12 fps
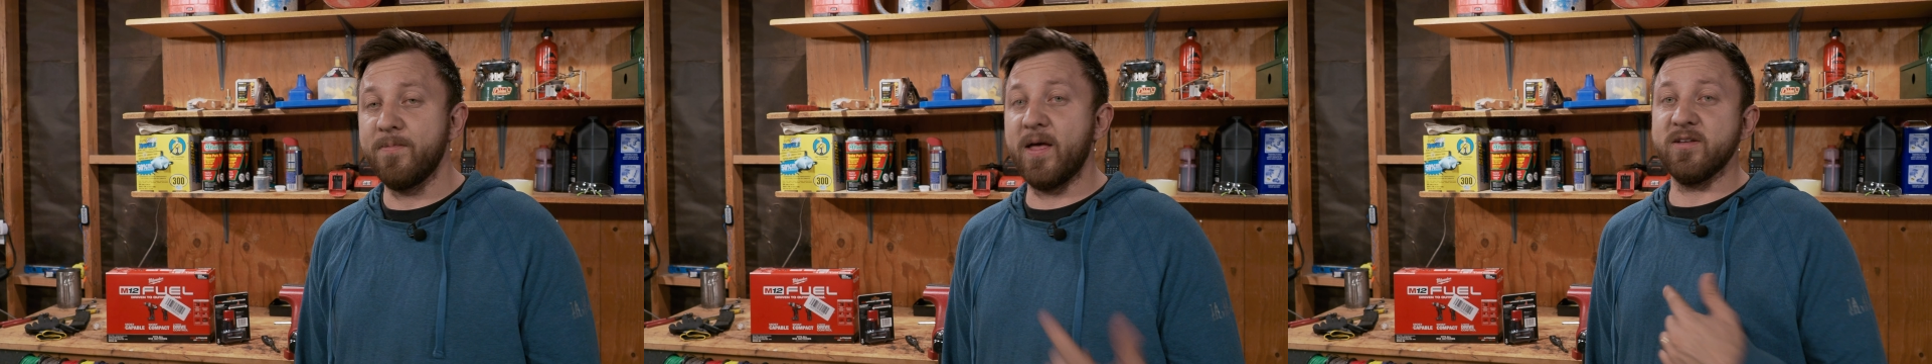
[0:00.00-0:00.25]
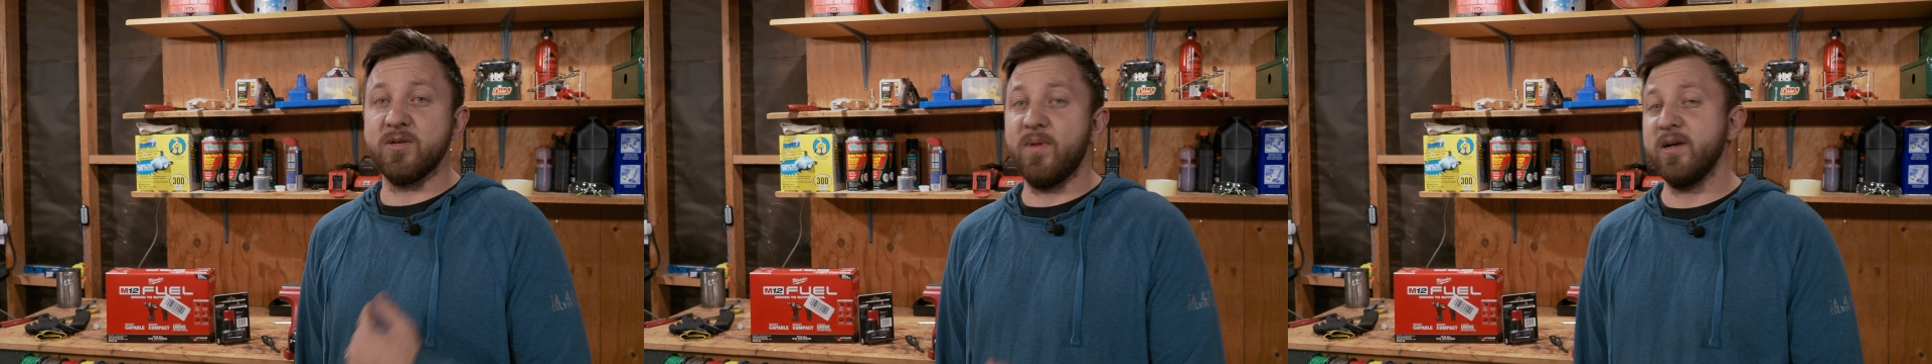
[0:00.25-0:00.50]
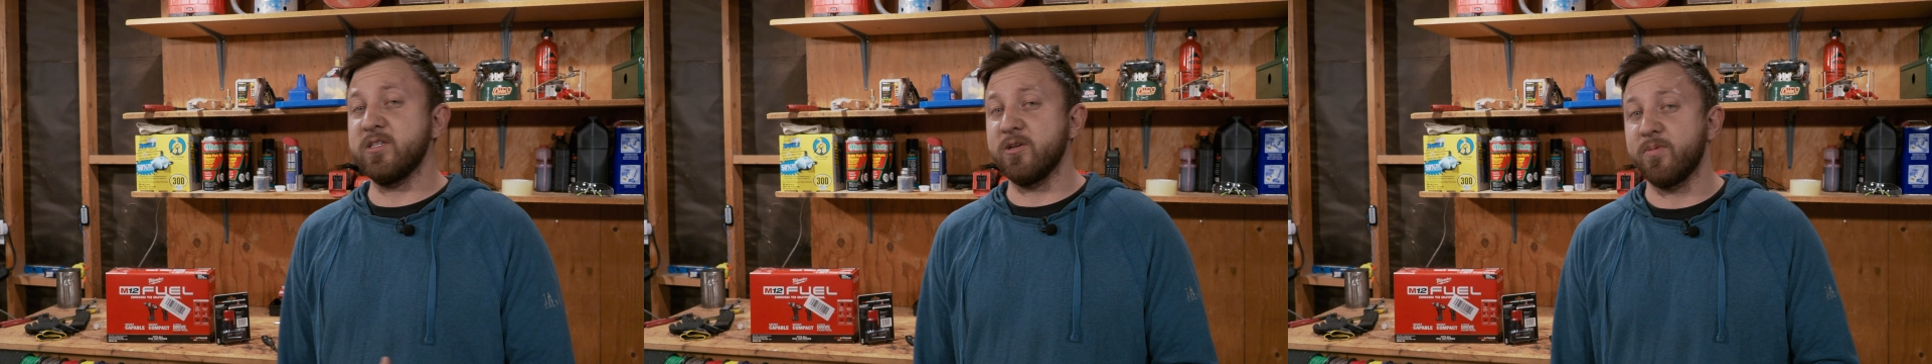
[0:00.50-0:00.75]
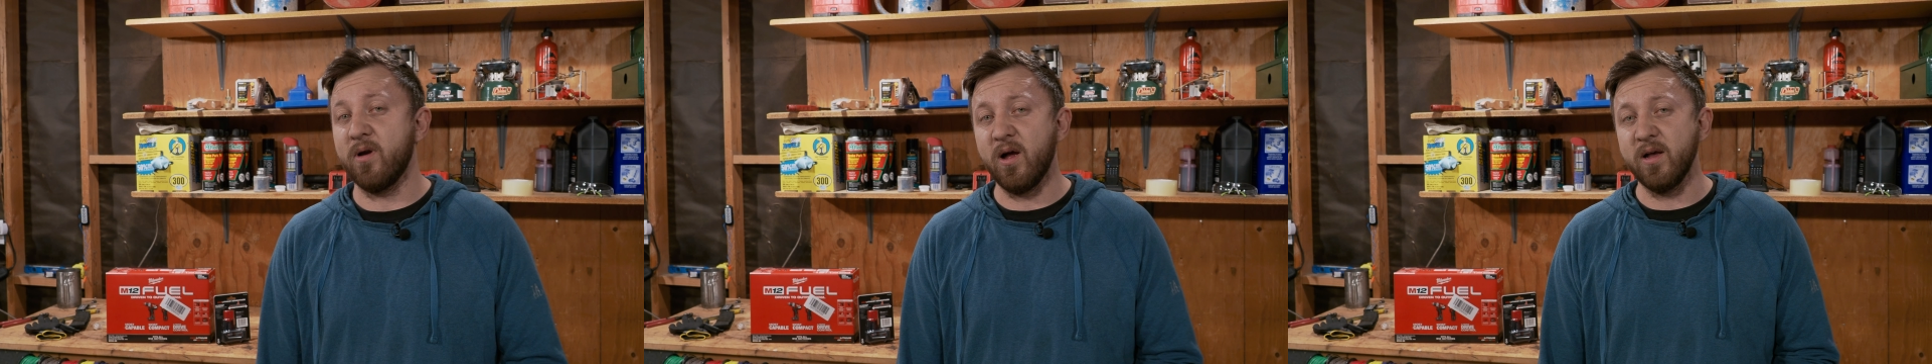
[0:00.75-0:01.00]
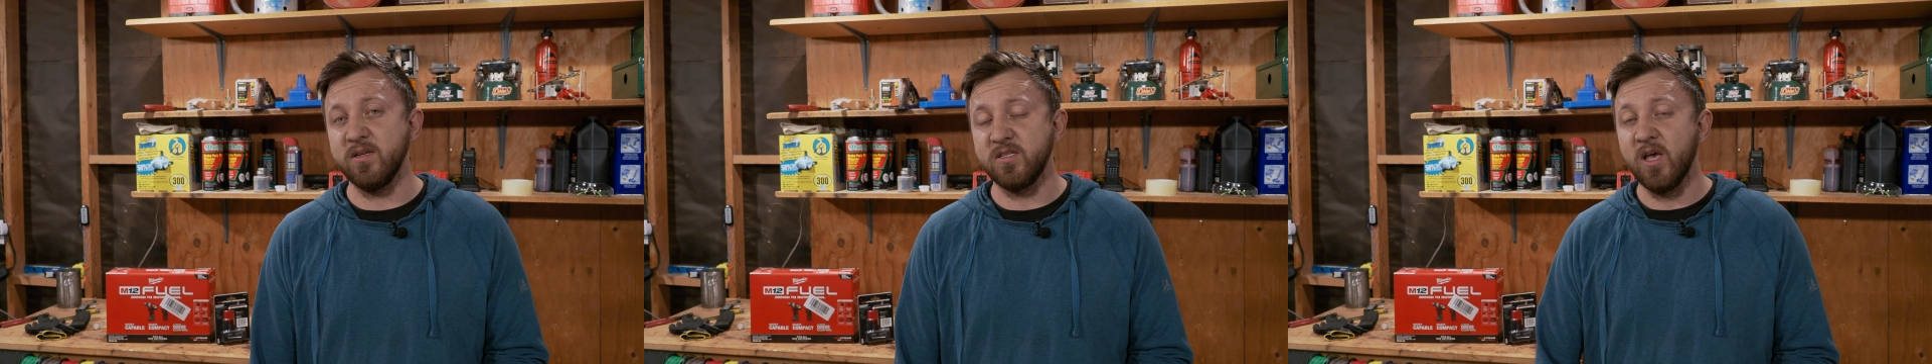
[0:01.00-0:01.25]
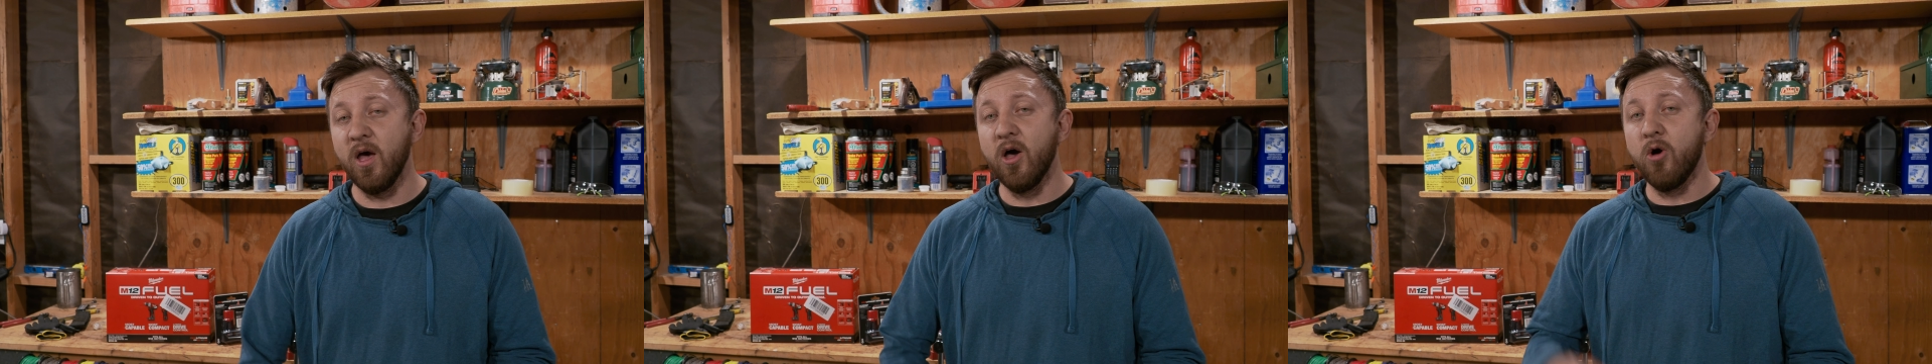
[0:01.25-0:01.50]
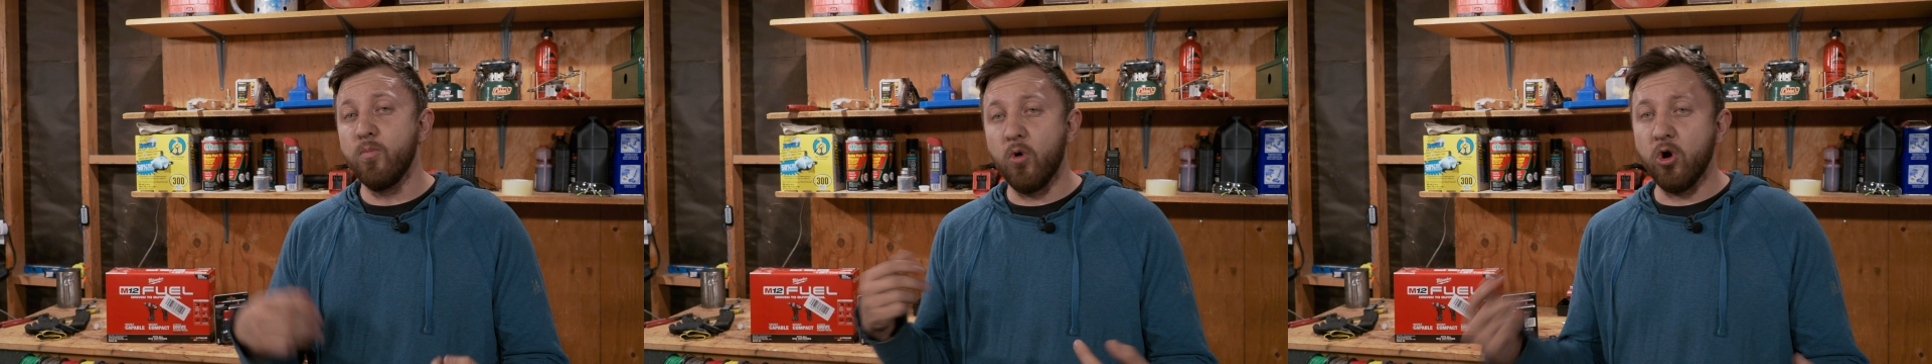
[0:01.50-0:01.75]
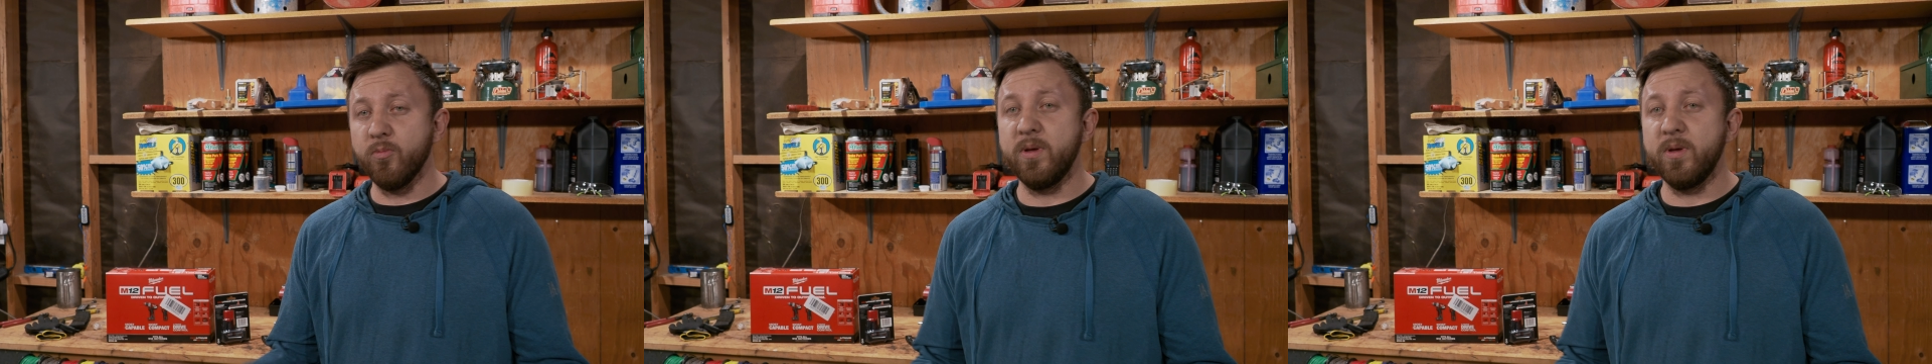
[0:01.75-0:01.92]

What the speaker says: Now to my surprise, more